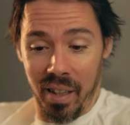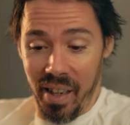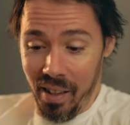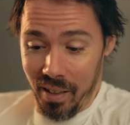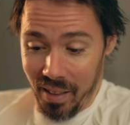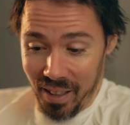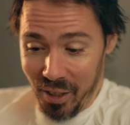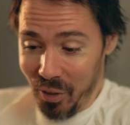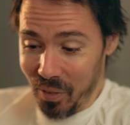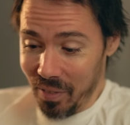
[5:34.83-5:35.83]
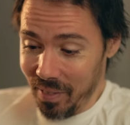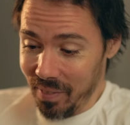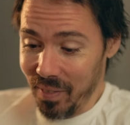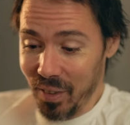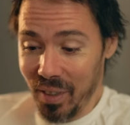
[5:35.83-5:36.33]
Yeah, I do.
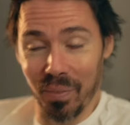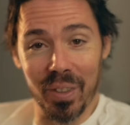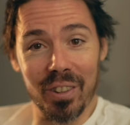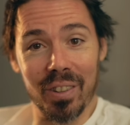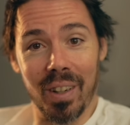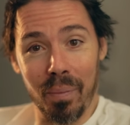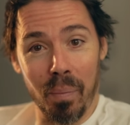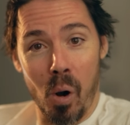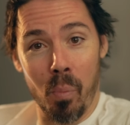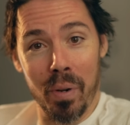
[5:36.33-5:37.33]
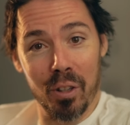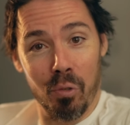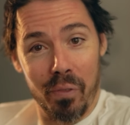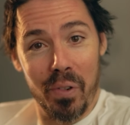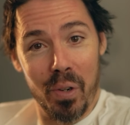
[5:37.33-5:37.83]
For some reason, I'm hoping
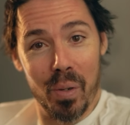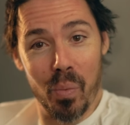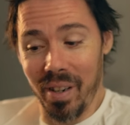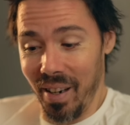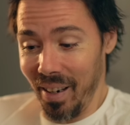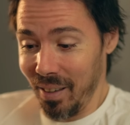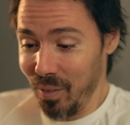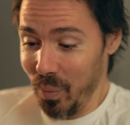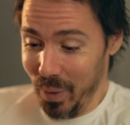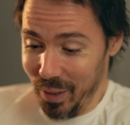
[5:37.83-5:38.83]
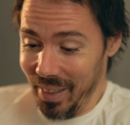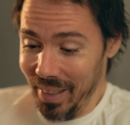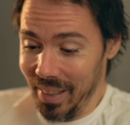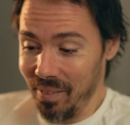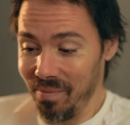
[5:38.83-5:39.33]
to review it one day. We'll
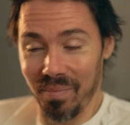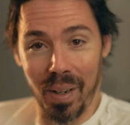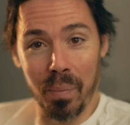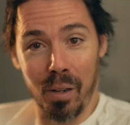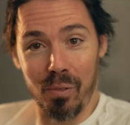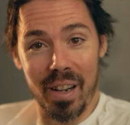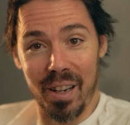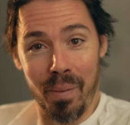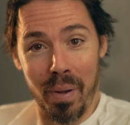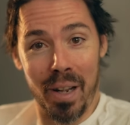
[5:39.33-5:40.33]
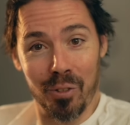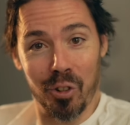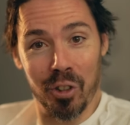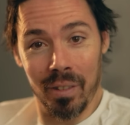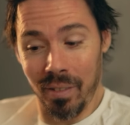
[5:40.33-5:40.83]
see. I'm not ready to
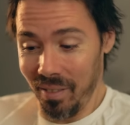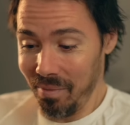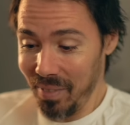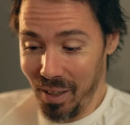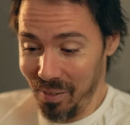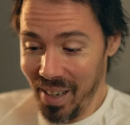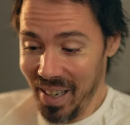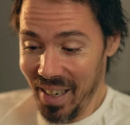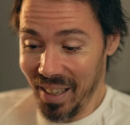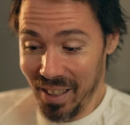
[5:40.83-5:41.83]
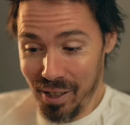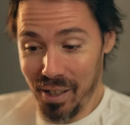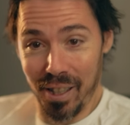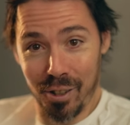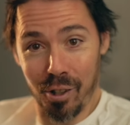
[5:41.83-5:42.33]
pounce. Not ready yet. They,
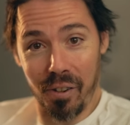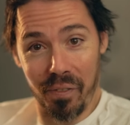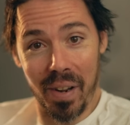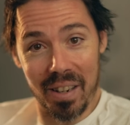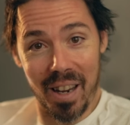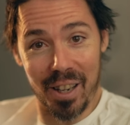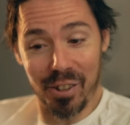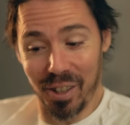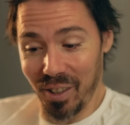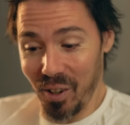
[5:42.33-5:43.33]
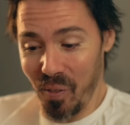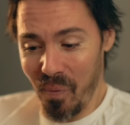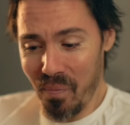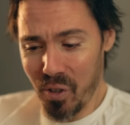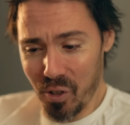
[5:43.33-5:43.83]
these look fantastic, though.
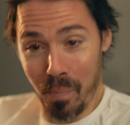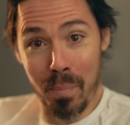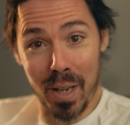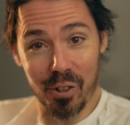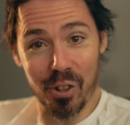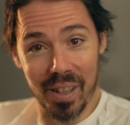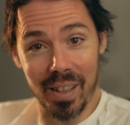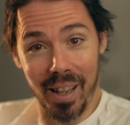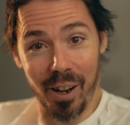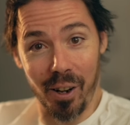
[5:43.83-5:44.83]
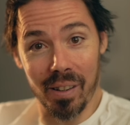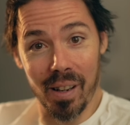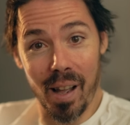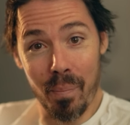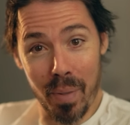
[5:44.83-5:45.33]
There's a mist in there.
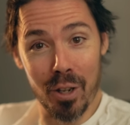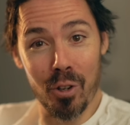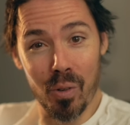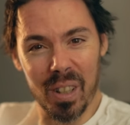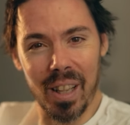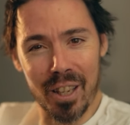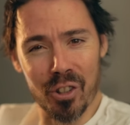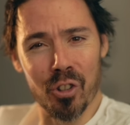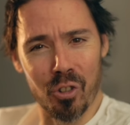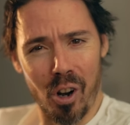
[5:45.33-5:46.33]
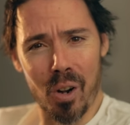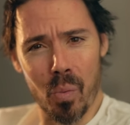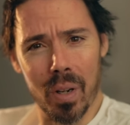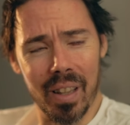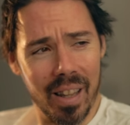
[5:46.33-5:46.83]
I bet you a less
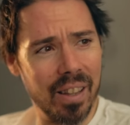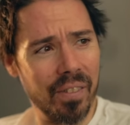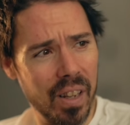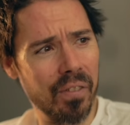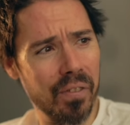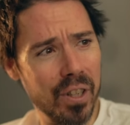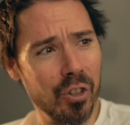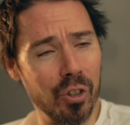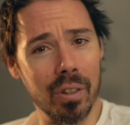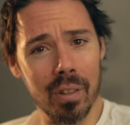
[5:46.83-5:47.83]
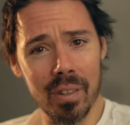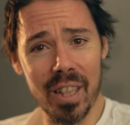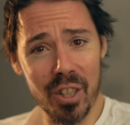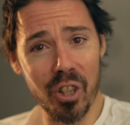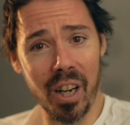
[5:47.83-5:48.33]
strong one than the official
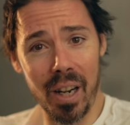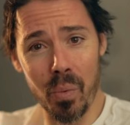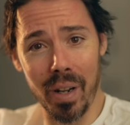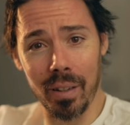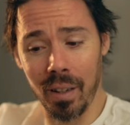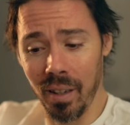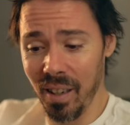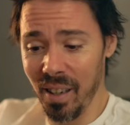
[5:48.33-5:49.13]
DJI one.